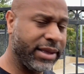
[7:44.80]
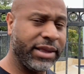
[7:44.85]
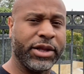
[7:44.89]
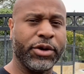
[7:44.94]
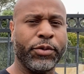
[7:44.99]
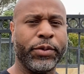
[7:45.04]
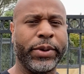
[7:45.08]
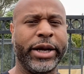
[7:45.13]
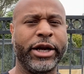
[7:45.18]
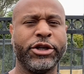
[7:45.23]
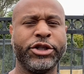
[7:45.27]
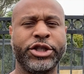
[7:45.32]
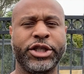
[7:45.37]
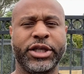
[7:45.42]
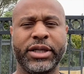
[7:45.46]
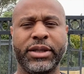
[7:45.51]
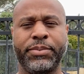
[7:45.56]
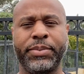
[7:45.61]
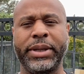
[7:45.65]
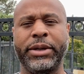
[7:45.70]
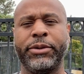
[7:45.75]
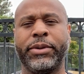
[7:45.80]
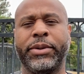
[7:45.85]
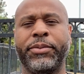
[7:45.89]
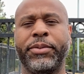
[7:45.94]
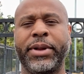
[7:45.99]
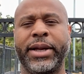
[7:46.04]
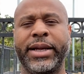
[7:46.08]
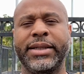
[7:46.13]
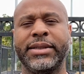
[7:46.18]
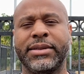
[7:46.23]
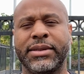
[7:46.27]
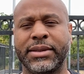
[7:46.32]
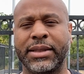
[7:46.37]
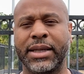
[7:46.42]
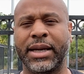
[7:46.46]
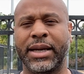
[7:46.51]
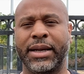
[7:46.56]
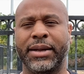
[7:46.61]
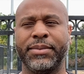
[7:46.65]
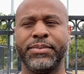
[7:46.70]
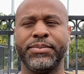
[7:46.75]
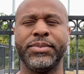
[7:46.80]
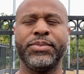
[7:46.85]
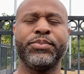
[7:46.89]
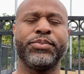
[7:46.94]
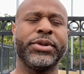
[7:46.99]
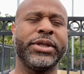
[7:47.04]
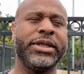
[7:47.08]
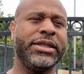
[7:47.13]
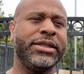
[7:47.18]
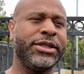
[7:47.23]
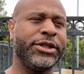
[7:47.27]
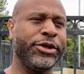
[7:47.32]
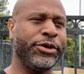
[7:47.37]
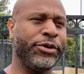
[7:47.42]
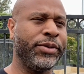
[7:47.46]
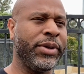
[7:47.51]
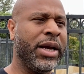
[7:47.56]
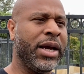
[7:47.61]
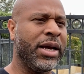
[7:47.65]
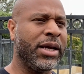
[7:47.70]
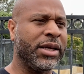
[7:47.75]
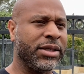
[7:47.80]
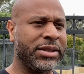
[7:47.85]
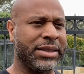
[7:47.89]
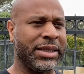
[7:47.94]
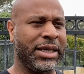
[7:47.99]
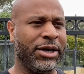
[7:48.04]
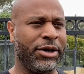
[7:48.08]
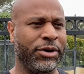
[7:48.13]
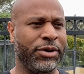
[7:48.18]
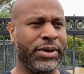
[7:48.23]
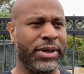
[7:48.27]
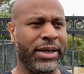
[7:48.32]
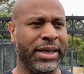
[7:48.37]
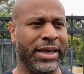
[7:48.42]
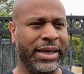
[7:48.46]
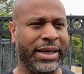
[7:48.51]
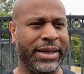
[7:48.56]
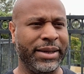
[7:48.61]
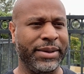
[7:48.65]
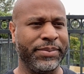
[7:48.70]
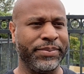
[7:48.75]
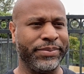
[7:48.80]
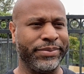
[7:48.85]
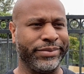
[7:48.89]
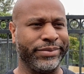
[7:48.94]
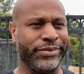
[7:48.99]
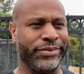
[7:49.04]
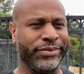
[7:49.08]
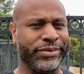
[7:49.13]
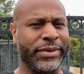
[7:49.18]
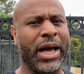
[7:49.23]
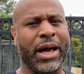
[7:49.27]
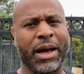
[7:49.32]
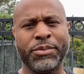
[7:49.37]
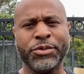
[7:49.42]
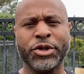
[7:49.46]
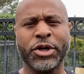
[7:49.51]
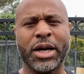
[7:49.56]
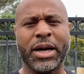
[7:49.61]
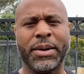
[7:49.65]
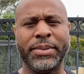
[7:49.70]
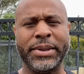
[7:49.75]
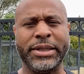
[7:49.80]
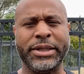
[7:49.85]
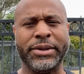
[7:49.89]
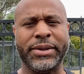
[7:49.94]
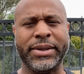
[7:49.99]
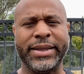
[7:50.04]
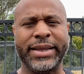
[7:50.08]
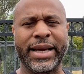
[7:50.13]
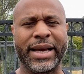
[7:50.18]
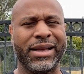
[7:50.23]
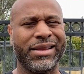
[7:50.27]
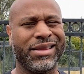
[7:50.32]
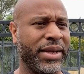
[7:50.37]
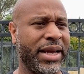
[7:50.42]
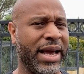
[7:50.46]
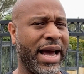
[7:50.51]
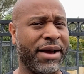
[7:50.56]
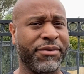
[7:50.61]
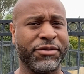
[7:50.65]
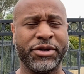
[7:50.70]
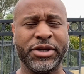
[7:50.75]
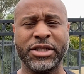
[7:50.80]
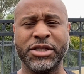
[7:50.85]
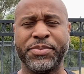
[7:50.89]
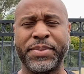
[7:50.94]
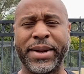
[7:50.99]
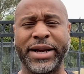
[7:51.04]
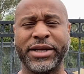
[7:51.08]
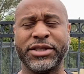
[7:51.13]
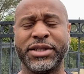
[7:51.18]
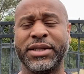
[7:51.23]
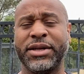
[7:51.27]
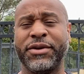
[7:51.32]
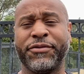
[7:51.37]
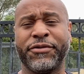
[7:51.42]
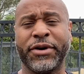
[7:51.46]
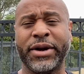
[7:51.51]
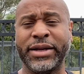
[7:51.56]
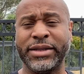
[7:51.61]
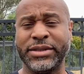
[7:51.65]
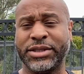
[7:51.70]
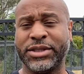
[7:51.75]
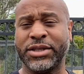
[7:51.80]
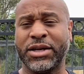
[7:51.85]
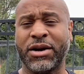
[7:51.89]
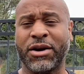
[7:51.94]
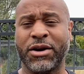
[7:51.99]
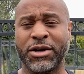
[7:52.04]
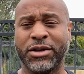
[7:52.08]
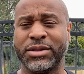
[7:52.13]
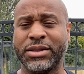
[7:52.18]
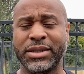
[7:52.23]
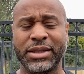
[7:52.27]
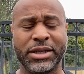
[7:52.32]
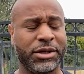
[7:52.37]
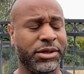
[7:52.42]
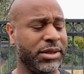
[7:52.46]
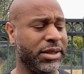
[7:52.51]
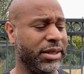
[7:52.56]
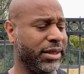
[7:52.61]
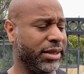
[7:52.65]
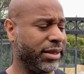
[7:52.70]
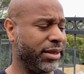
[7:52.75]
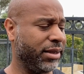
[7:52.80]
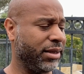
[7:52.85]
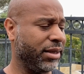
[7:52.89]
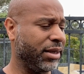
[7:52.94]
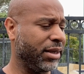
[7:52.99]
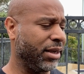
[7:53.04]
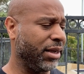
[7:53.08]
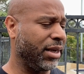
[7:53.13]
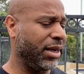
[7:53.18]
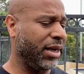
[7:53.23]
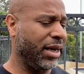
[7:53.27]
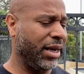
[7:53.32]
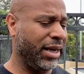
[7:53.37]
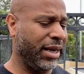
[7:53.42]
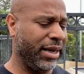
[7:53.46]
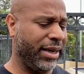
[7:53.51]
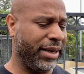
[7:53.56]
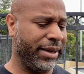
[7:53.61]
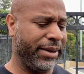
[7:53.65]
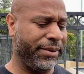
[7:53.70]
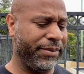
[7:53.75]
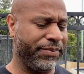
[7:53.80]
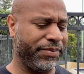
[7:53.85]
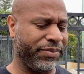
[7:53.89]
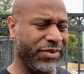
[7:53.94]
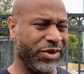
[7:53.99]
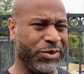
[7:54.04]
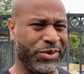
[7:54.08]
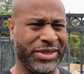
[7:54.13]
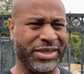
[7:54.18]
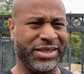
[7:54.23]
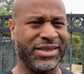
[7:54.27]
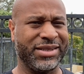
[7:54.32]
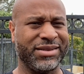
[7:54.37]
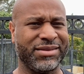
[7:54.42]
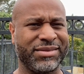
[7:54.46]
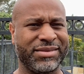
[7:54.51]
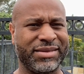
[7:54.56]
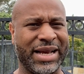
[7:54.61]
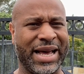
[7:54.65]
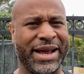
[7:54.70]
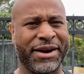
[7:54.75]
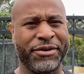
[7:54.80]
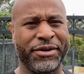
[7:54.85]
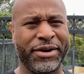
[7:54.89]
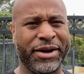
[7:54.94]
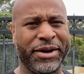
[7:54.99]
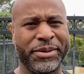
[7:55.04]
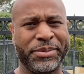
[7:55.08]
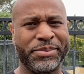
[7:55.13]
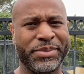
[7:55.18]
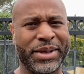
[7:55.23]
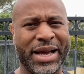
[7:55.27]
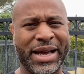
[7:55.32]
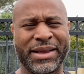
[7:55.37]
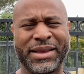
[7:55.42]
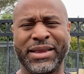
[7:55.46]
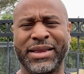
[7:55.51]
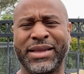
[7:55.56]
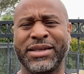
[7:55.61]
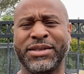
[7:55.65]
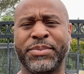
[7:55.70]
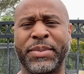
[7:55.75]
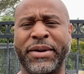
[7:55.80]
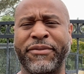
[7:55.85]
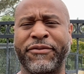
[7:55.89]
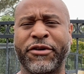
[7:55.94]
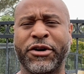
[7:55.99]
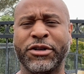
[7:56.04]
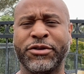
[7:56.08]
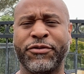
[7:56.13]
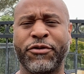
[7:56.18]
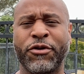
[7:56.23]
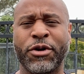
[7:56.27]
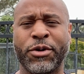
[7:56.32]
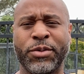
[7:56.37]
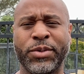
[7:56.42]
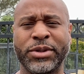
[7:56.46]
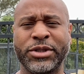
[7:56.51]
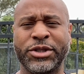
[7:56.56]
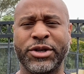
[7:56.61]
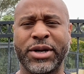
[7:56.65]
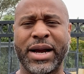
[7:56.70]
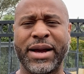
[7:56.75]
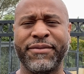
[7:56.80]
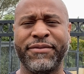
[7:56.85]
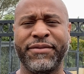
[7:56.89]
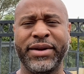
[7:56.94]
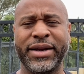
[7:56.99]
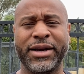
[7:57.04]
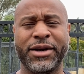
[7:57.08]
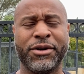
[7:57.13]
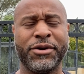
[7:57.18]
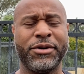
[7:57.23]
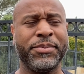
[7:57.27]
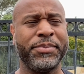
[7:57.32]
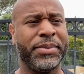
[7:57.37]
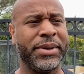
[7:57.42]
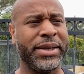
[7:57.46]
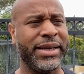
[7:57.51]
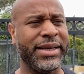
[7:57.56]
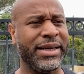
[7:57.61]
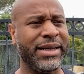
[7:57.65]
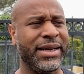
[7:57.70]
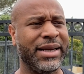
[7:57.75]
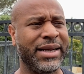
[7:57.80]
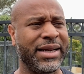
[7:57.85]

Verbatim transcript: the rear should be replaced um, pretty soon. So um, I'm sure I'll be doing that. After inspection, the fronts are still good, um, which is, I don't know, I, this is my first four-wheel drive vehicle, but